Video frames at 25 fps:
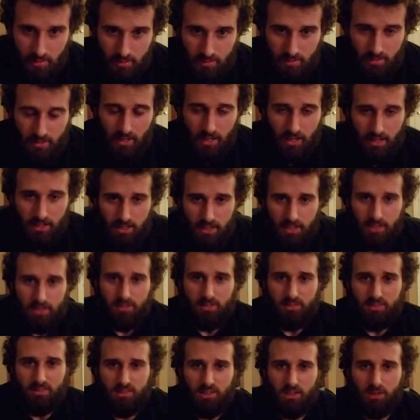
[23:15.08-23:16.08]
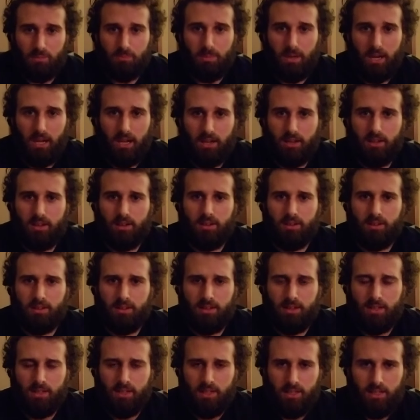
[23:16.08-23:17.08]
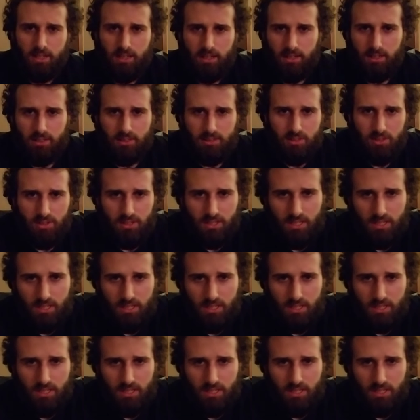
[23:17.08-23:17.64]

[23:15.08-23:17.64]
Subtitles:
okay, and to sink back onto your